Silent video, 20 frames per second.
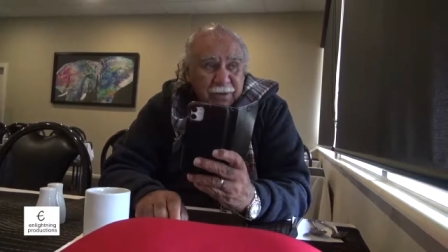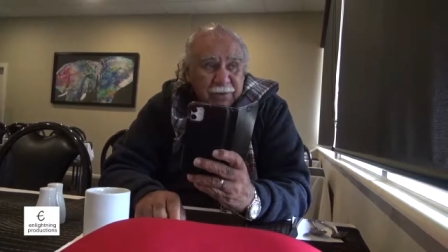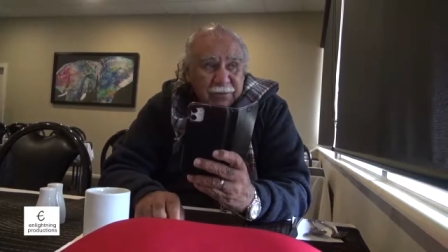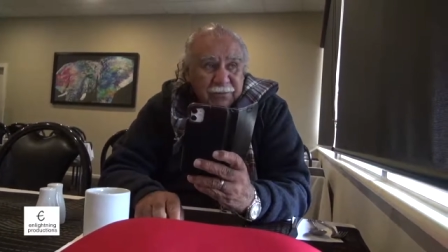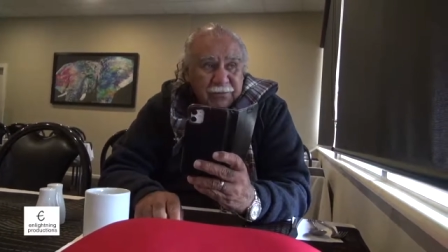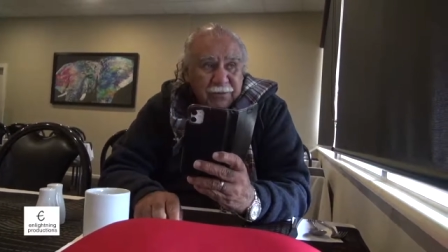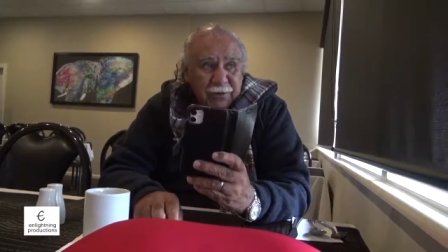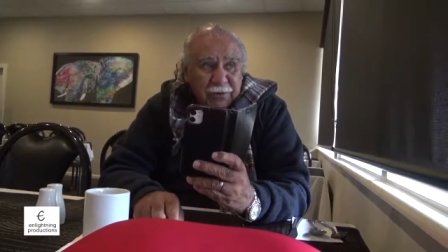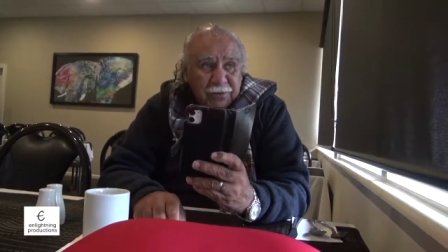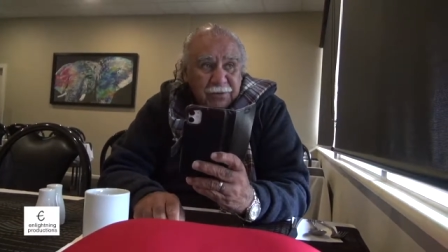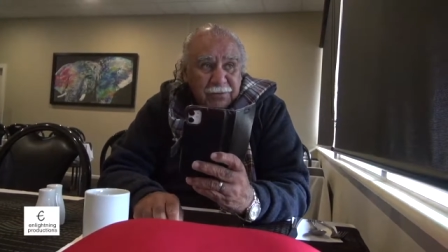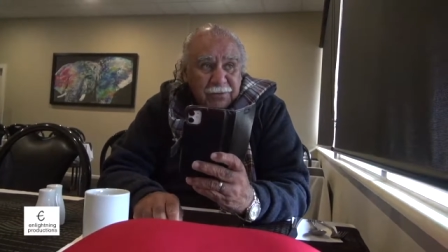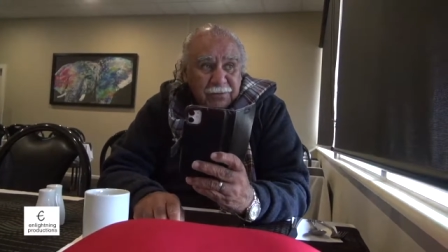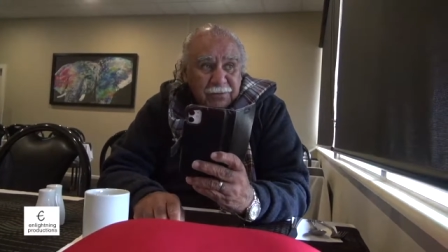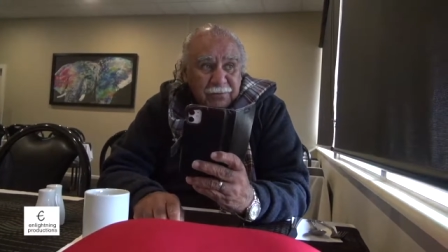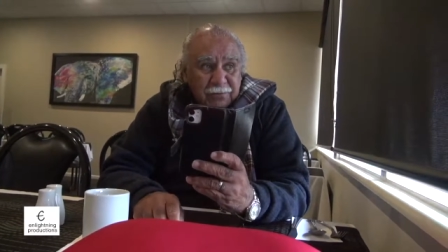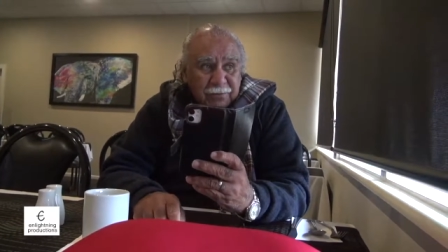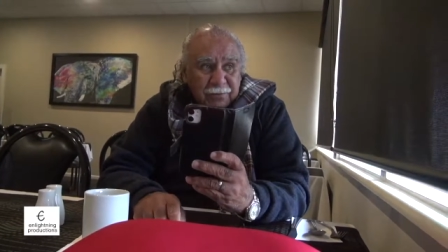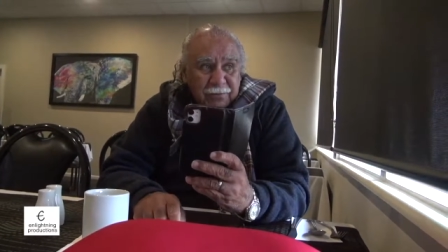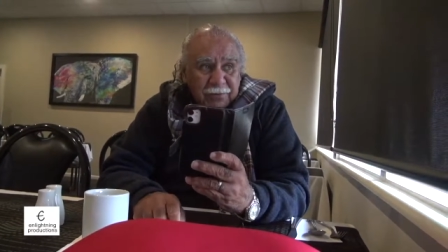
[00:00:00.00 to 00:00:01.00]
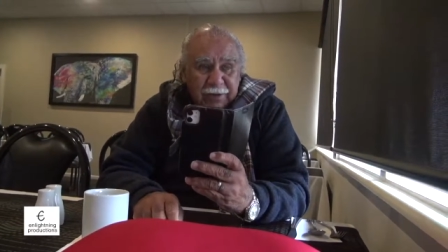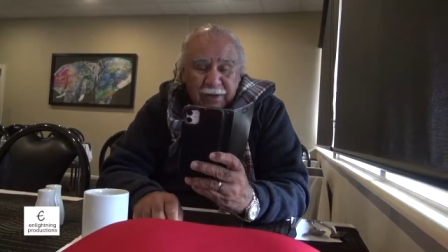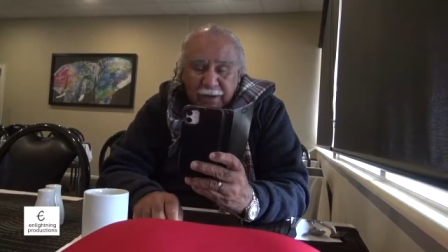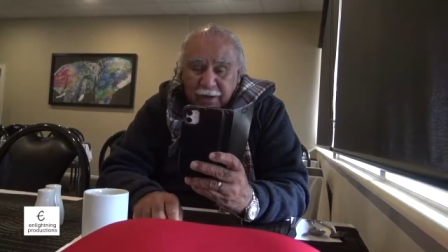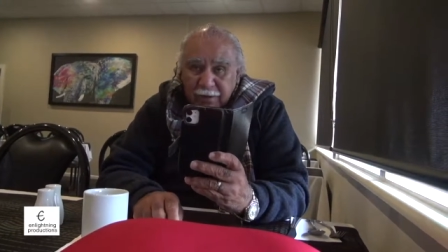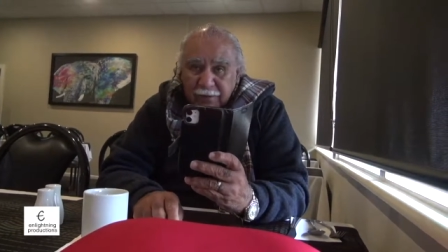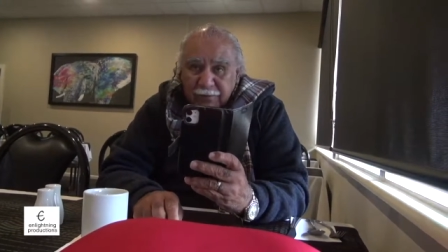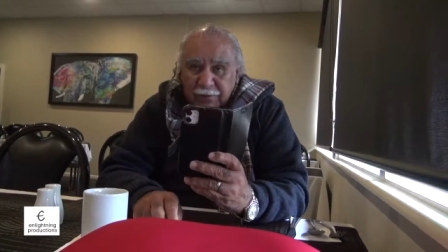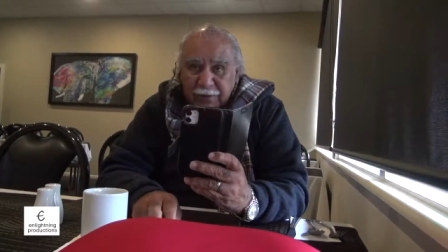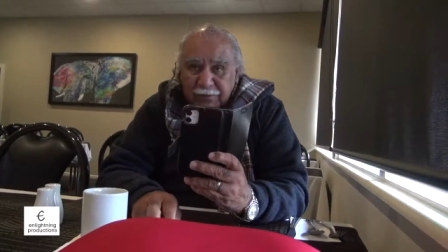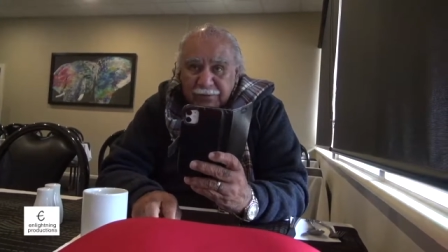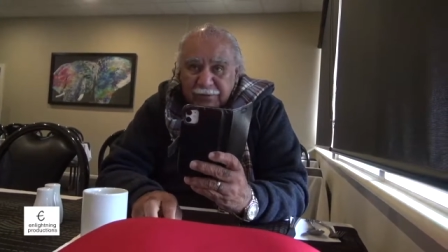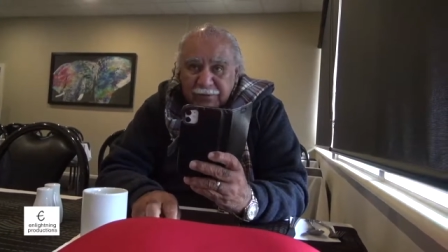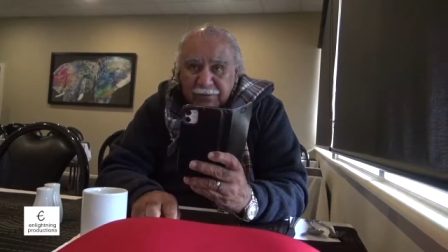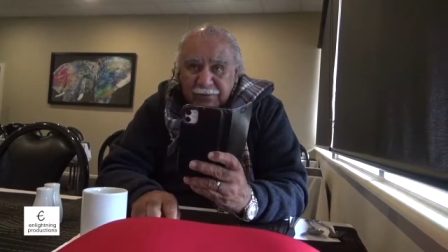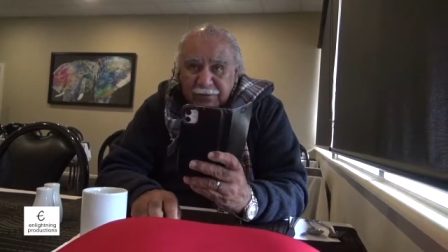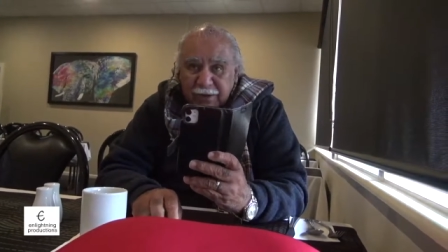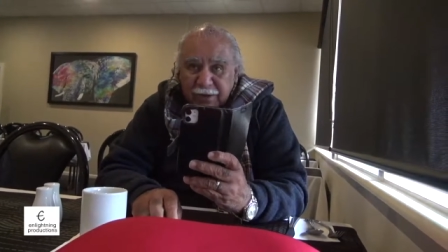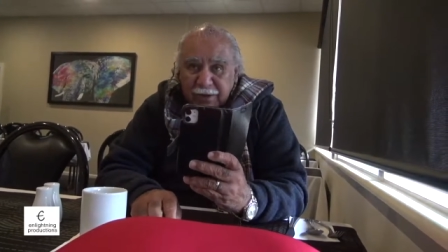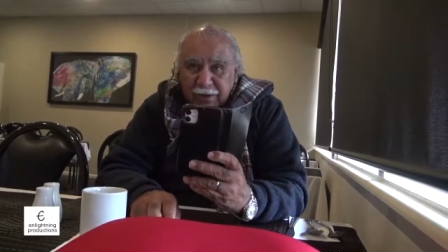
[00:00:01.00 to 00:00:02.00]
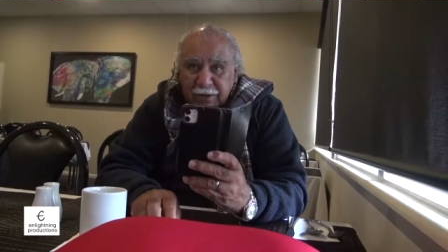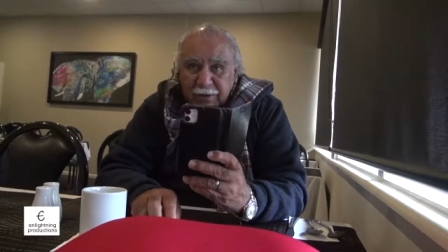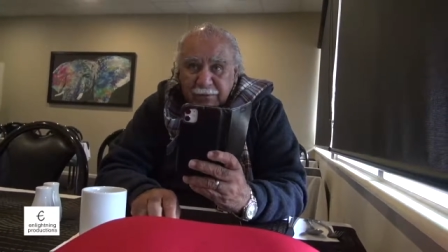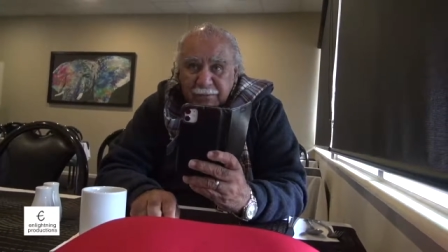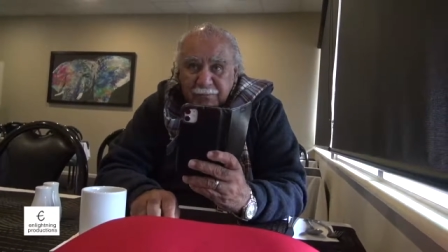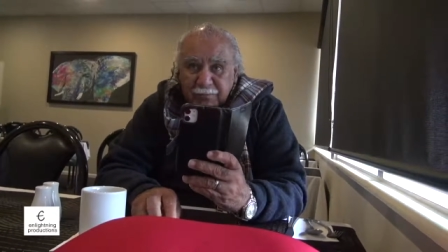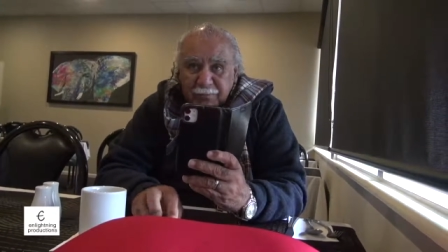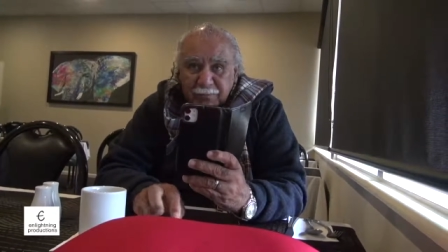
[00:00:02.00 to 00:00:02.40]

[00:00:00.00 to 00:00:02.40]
So yeah, that's uh,